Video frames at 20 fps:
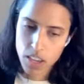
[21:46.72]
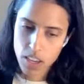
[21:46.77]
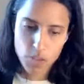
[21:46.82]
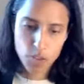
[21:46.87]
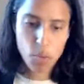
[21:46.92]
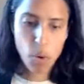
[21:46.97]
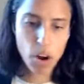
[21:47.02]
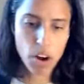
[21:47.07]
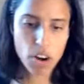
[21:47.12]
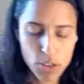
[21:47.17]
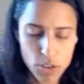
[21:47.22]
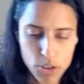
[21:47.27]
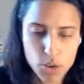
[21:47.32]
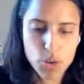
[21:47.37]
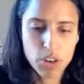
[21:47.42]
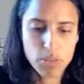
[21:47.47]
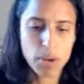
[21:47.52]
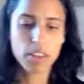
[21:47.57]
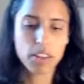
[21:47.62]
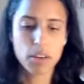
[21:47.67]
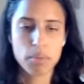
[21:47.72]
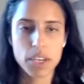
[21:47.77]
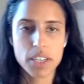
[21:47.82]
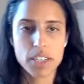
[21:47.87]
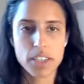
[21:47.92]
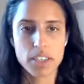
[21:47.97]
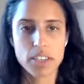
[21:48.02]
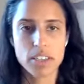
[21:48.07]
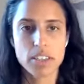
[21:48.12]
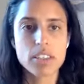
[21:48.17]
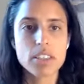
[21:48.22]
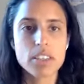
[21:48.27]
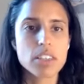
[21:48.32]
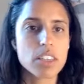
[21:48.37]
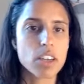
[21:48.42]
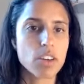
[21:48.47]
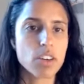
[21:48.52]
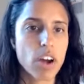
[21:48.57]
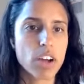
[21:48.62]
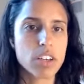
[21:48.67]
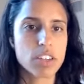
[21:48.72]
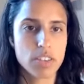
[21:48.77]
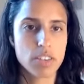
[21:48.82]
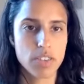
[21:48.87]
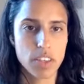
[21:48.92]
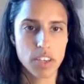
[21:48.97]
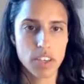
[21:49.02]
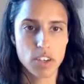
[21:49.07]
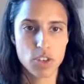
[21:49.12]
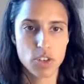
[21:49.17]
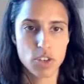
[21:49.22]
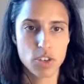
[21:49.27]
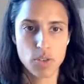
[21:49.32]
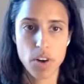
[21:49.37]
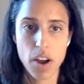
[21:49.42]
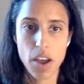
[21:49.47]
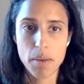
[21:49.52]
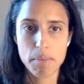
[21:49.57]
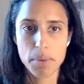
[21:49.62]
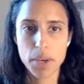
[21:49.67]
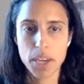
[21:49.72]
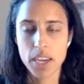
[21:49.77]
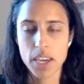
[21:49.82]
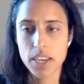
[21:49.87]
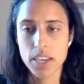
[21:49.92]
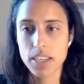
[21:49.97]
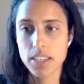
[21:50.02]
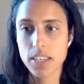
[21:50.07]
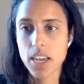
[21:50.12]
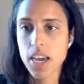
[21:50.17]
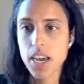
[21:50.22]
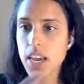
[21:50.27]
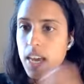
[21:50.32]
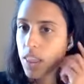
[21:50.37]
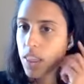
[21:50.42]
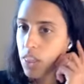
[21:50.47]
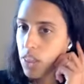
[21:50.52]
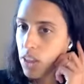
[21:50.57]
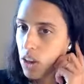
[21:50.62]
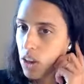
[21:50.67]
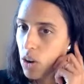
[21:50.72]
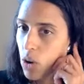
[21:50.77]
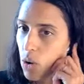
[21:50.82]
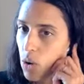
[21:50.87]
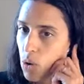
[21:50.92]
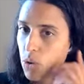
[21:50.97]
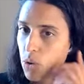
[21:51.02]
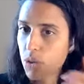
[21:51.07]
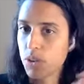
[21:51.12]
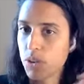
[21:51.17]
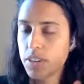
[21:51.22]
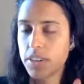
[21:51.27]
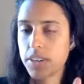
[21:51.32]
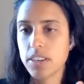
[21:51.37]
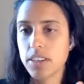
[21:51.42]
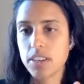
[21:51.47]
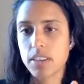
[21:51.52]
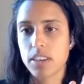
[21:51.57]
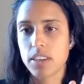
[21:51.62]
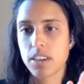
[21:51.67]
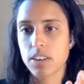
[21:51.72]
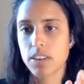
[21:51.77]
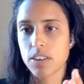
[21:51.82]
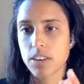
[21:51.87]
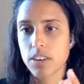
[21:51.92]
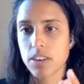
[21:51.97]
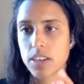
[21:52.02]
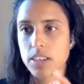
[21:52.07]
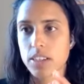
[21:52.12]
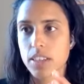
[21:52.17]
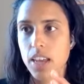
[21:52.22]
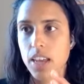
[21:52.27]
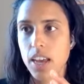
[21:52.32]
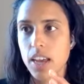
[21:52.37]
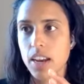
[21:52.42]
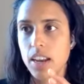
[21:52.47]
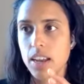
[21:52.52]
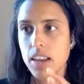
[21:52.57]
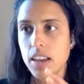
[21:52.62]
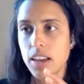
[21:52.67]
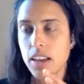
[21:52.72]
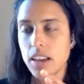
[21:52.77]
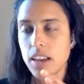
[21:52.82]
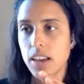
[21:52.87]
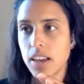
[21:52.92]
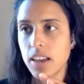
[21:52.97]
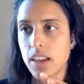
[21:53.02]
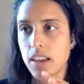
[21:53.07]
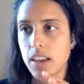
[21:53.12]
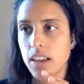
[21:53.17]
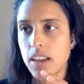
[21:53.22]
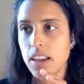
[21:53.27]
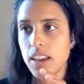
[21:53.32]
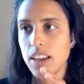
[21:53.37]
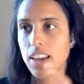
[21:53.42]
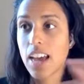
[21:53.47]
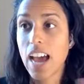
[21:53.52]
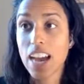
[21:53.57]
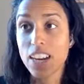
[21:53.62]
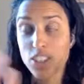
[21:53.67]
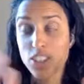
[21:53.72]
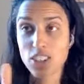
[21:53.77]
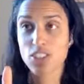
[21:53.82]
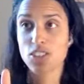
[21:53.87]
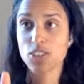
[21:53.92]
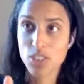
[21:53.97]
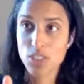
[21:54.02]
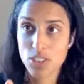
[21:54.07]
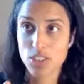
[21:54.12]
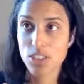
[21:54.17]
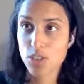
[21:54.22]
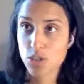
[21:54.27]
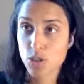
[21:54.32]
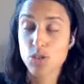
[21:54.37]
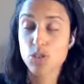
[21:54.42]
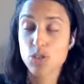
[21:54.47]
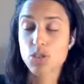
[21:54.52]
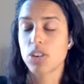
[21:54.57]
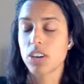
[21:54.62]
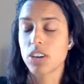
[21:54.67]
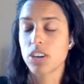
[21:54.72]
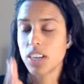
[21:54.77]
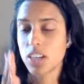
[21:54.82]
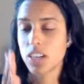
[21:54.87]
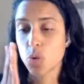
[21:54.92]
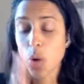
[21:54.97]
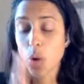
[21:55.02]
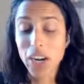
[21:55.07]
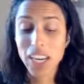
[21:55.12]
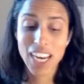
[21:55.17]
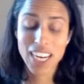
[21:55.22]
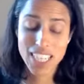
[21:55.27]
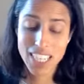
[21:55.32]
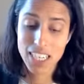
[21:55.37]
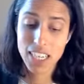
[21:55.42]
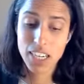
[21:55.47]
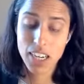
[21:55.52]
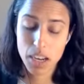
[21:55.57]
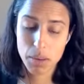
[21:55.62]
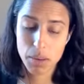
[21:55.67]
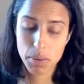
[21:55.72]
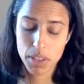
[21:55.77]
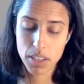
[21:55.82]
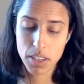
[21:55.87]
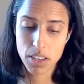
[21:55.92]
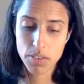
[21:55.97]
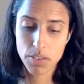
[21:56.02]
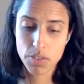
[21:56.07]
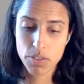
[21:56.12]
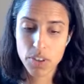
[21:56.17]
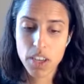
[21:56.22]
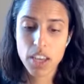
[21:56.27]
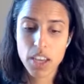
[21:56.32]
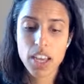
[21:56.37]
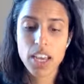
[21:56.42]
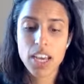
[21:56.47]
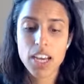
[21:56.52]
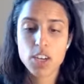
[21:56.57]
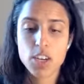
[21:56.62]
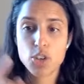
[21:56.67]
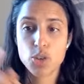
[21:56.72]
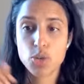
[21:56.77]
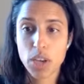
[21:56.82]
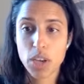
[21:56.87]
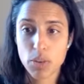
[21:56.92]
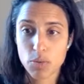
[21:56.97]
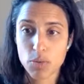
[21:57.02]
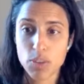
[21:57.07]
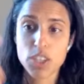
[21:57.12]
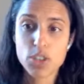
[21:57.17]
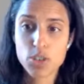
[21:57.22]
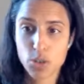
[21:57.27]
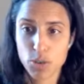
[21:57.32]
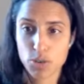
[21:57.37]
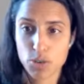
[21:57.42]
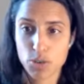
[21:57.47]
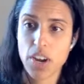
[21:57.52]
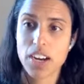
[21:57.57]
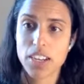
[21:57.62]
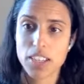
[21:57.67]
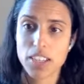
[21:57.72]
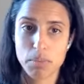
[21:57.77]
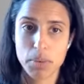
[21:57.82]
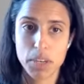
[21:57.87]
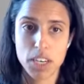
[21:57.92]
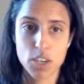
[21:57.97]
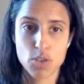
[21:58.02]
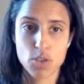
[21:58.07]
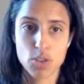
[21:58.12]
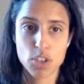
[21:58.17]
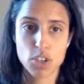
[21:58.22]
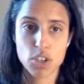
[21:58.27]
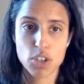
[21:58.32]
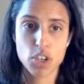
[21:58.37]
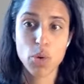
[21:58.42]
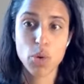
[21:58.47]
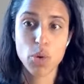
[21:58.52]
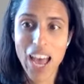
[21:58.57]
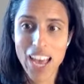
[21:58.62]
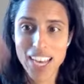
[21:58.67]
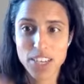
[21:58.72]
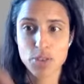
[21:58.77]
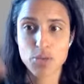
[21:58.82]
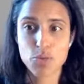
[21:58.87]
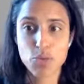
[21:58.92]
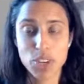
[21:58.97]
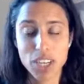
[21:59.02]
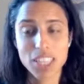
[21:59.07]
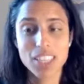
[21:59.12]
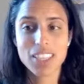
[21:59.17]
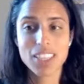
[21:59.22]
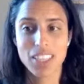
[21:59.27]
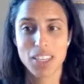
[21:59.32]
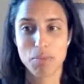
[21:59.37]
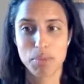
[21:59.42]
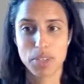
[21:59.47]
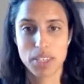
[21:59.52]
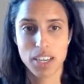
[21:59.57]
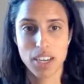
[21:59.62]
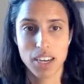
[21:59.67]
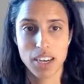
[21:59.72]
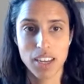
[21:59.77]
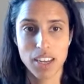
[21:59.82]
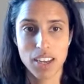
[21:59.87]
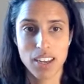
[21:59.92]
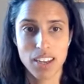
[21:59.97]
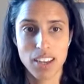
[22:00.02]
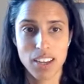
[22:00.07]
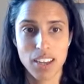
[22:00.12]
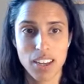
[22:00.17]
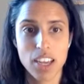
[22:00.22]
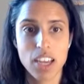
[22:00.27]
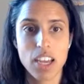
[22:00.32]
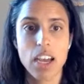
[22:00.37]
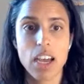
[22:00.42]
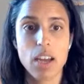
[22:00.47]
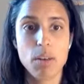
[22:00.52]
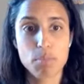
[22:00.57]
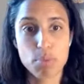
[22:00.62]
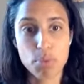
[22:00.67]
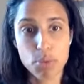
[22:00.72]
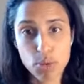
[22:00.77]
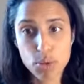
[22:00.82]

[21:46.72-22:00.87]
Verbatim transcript: if you want to know the story about Little Mixins, this is the crux of the issue, right? Because the whole deal here is that actually, so this is a true story. In 2018, I believe, to get recertified as a pediatrician, you had to read the LEAP study and